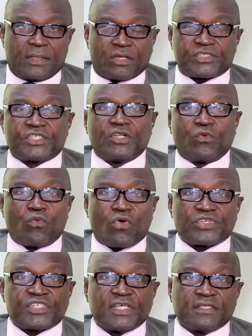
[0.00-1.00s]
You're still
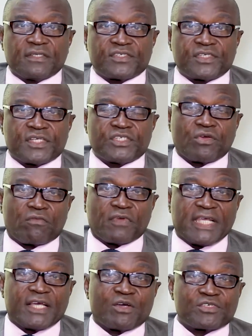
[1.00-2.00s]
watching the City of
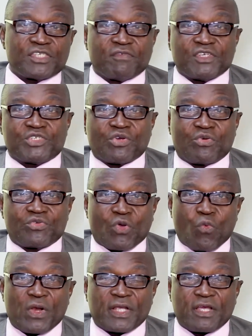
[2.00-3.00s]
Lagos TV show. You're
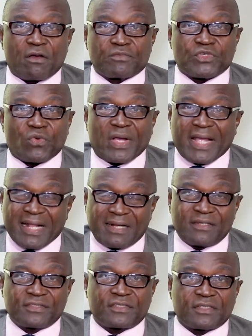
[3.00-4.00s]
welcome to
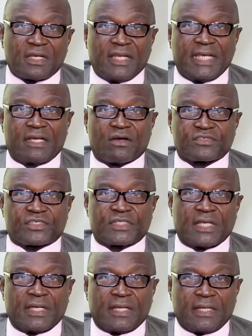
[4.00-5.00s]
Health Lagos.
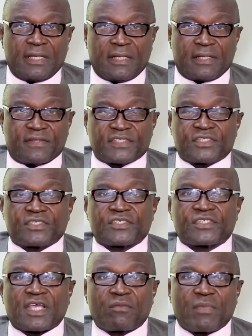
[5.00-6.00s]
This is a
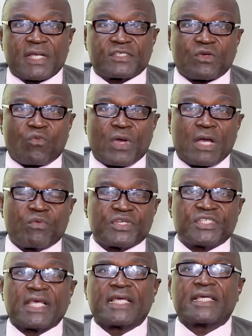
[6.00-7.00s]
segment where we
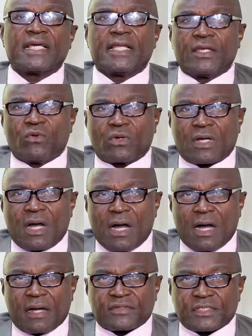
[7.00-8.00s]
take a look
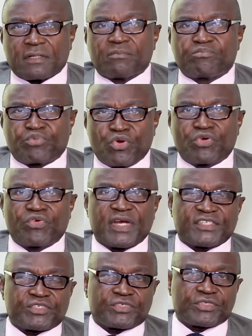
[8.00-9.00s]
at
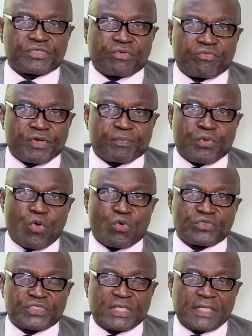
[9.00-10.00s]
progress
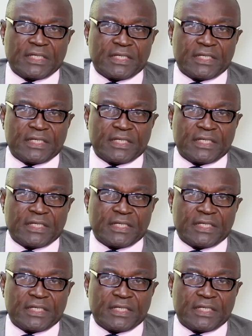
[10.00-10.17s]
report,